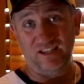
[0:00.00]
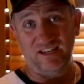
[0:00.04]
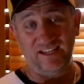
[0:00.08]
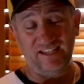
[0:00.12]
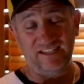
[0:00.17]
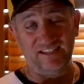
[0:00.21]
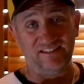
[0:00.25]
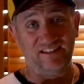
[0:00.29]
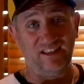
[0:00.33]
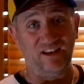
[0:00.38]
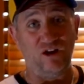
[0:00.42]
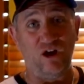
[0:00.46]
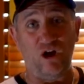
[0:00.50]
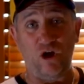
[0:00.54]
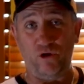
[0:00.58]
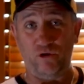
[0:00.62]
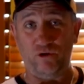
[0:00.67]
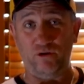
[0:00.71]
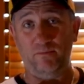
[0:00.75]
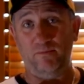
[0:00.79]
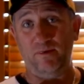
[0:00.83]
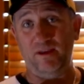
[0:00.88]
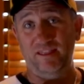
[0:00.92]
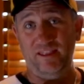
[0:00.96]
At least then I
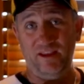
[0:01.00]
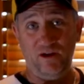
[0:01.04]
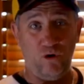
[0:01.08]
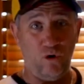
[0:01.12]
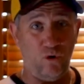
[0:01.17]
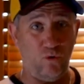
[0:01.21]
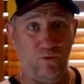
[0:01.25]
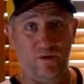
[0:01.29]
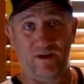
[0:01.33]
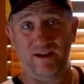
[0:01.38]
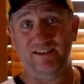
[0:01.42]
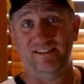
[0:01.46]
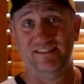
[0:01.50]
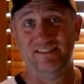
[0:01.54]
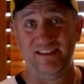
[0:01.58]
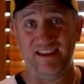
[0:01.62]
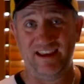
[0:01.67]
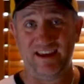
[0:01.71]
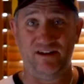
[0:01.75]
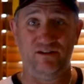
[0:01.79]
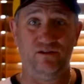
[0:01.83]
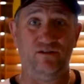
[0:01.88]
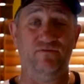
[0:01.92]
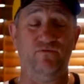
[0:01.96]
own them and they're always
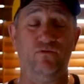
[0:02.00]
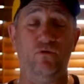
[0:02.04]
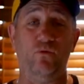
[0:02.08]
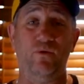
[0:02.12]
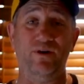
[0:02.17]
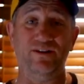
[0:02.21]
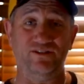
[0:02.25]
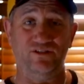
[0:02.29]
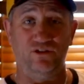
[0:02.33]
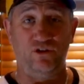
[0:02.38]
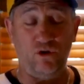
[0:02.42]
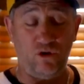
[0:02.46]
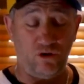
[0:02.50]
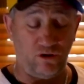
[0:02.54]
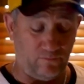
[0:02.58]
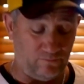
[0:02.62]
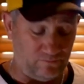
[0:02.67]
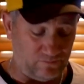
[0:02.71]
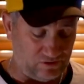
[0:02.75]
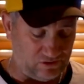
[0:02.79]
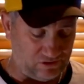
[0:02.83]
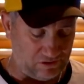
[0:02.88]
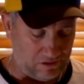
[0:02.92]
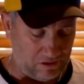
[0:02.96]
there and I've always got them.
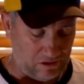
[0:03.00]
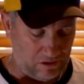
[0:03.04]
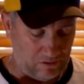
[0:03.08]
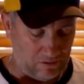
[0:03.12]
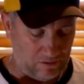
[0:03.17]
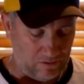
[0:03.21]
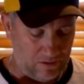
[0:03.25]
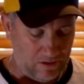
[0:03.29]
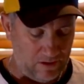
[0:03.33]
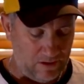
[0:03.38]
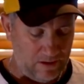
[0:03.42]
So...